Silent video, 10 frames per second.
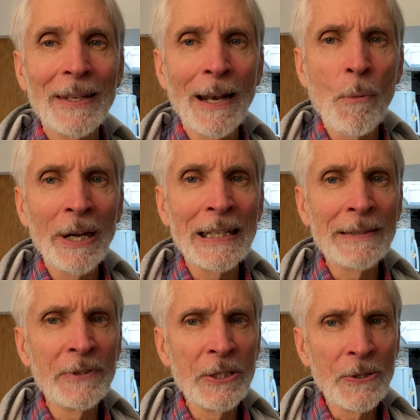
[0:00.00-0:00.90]
I want to
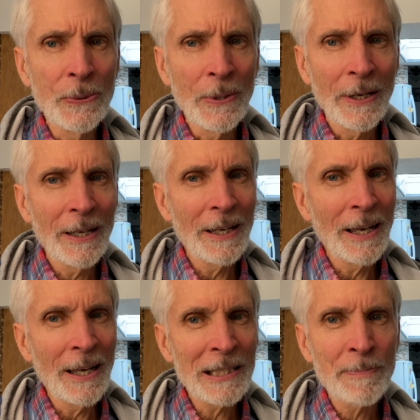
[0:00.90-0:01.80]
give you
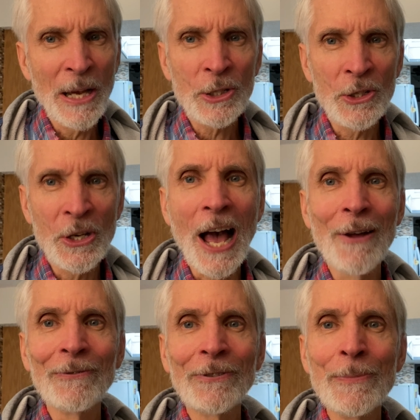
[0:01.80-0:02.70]
a special shout